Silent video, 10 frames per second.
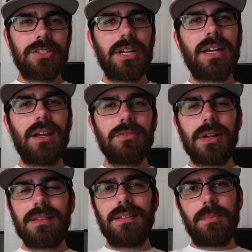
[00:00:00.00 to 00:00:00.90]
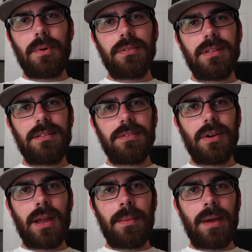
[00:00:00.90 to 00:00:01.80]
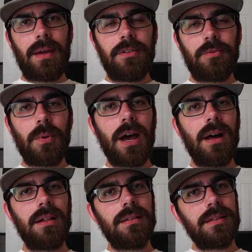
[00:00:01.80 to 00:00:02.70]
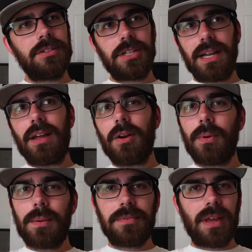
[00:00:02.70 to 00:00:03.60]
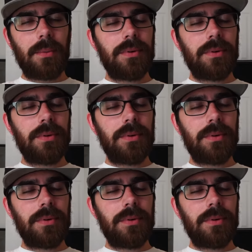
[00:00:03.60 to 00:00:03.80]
check out Dress Up Bolt's Instagram out as well, and check out our website.